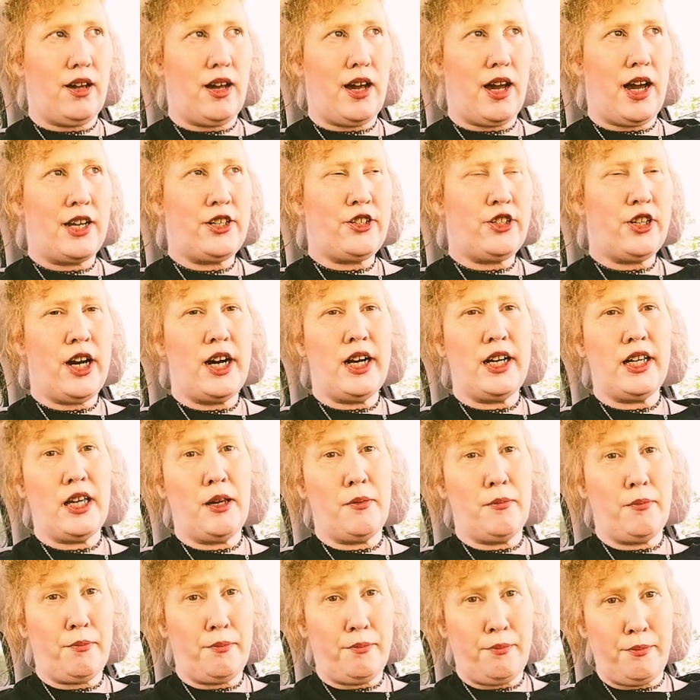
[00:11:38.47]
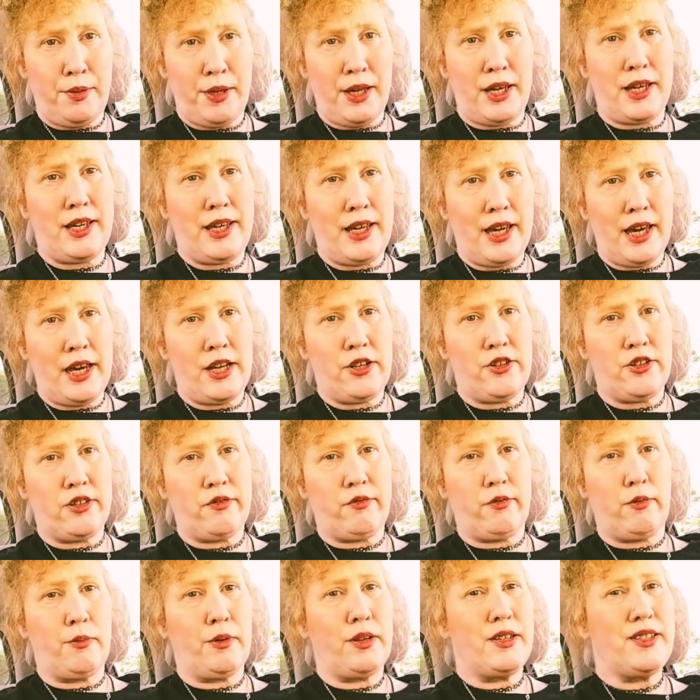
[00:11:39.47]
I tried to get big cages
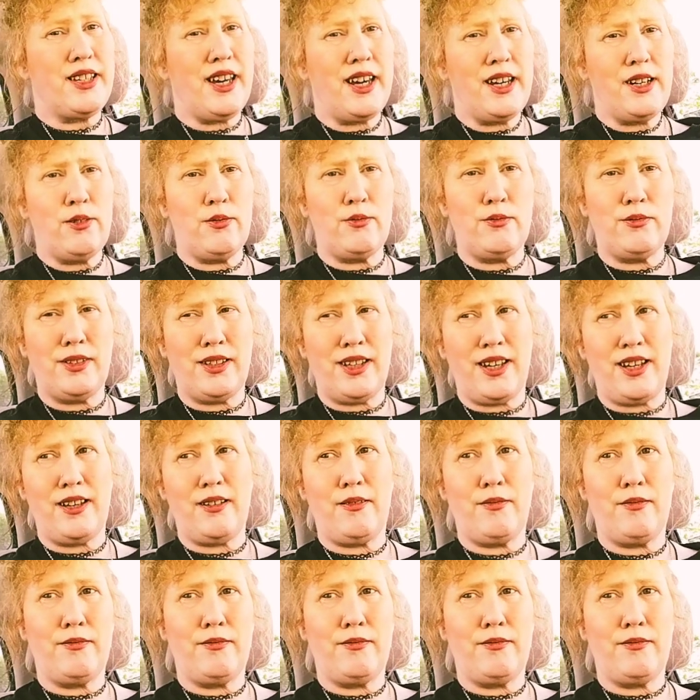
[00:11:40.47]
for them because I don't like,